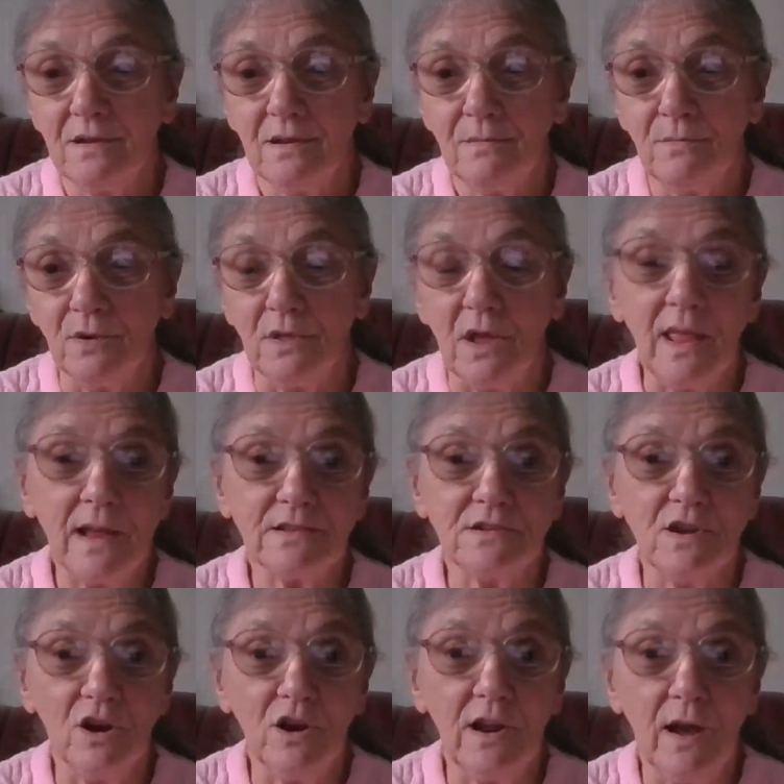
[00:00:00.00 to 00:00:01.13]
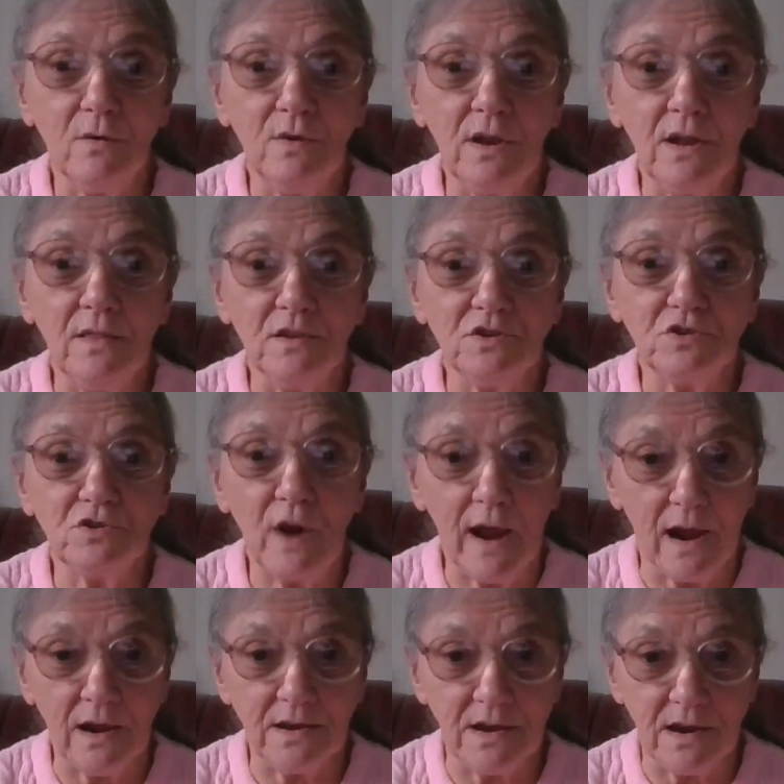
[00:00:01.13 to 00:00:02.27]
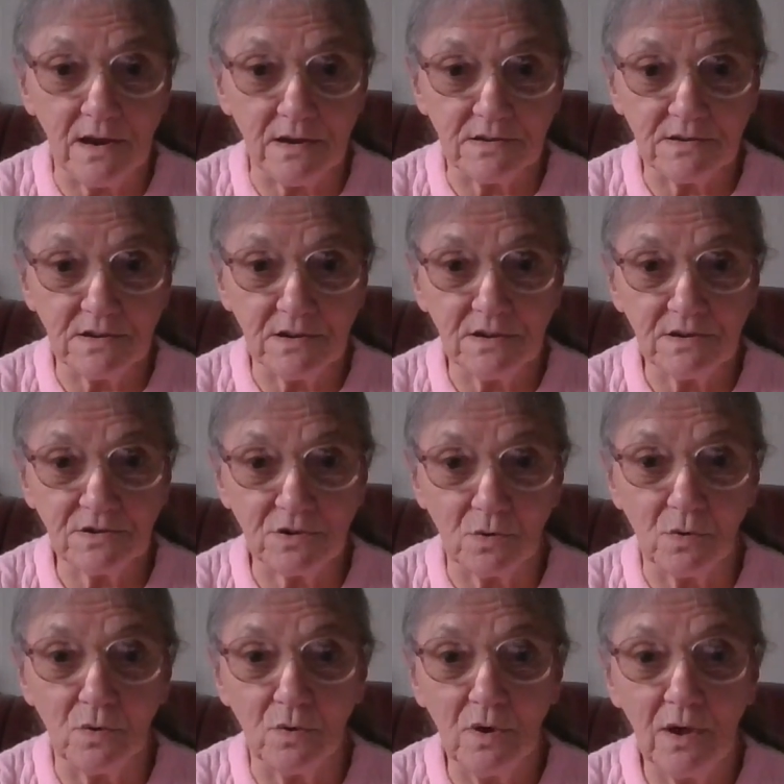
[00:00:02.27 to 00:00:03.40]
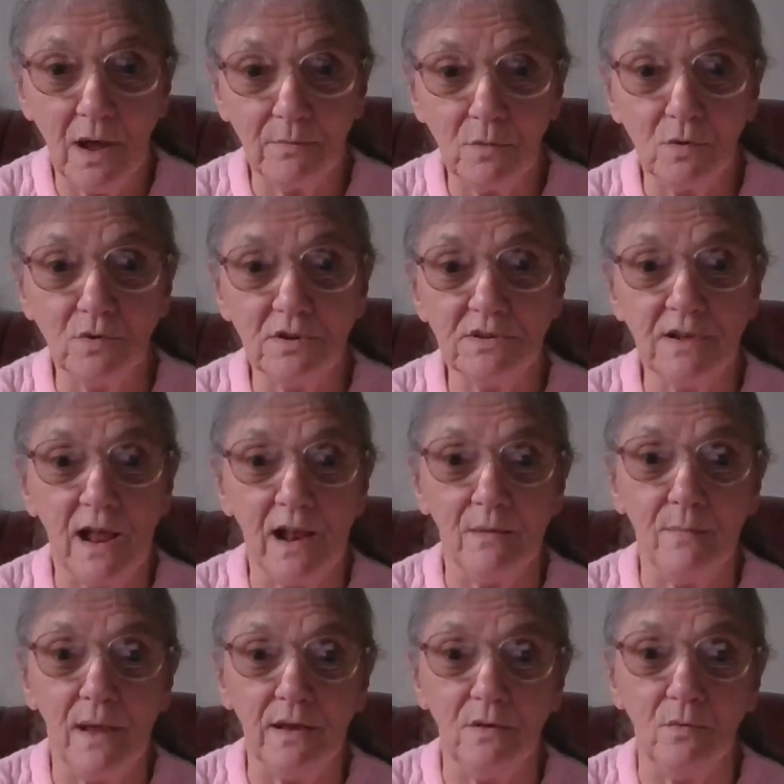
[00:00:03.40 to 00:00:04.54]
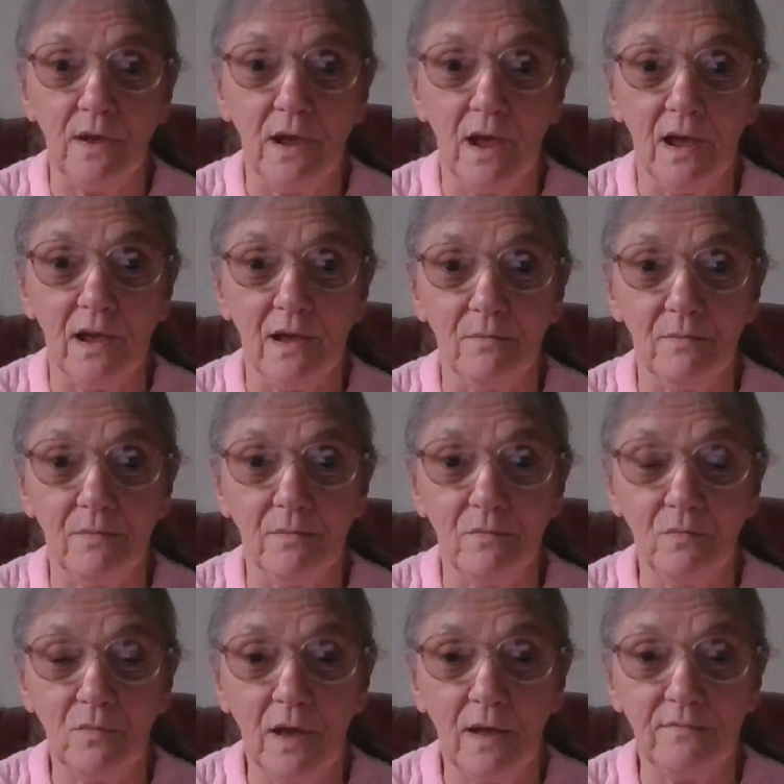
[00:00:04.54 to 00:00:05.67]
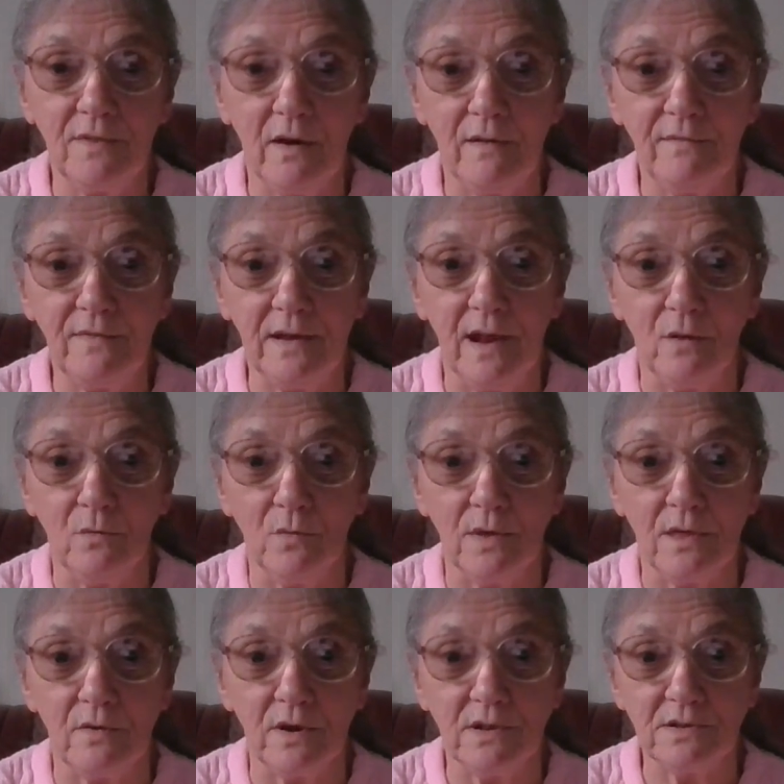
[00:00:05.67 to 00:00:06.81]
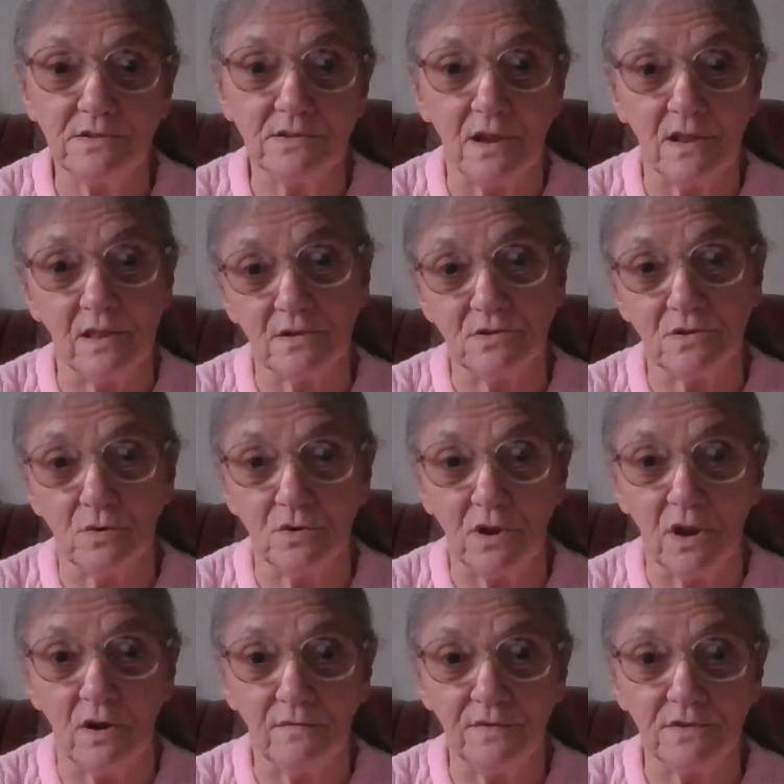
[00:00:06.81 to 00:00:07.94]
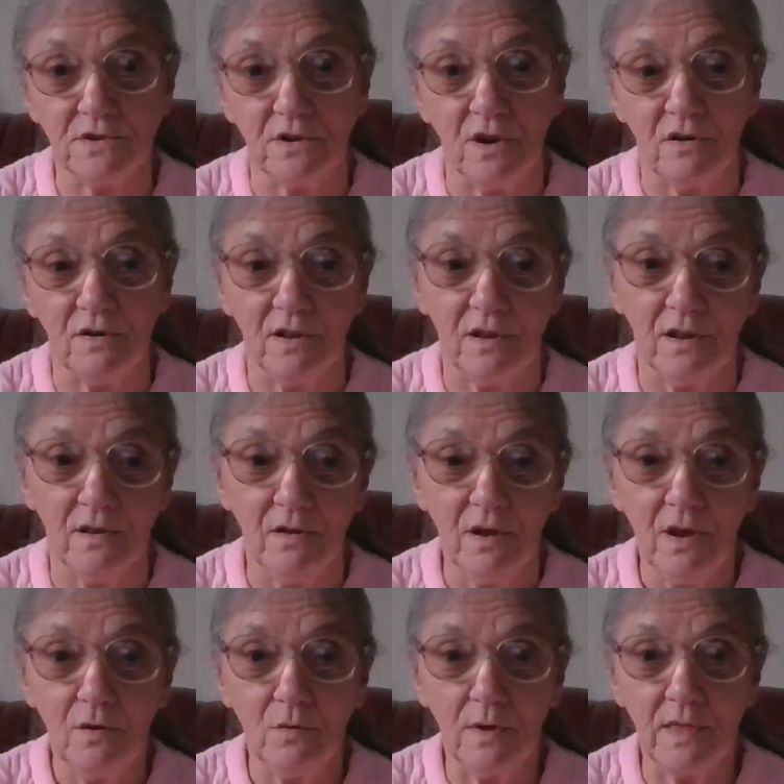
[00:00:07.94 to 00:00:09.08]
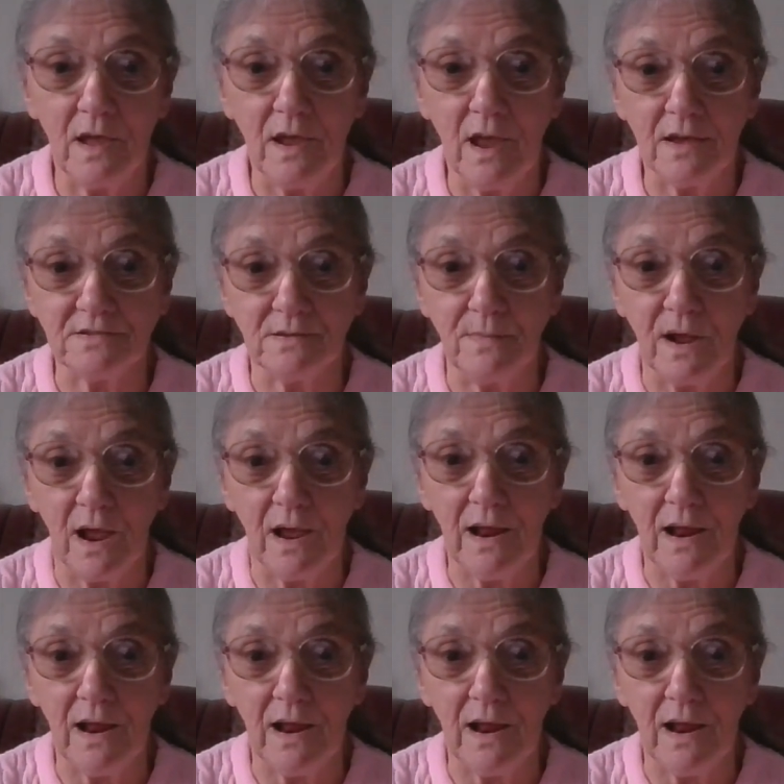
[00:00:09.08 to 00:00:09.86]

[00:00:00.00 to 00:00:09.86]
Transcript: But that's not counting the strike days. So I'm going to tell him anyway um, after I find out whether it's in the sorting office or not and whether he has to make a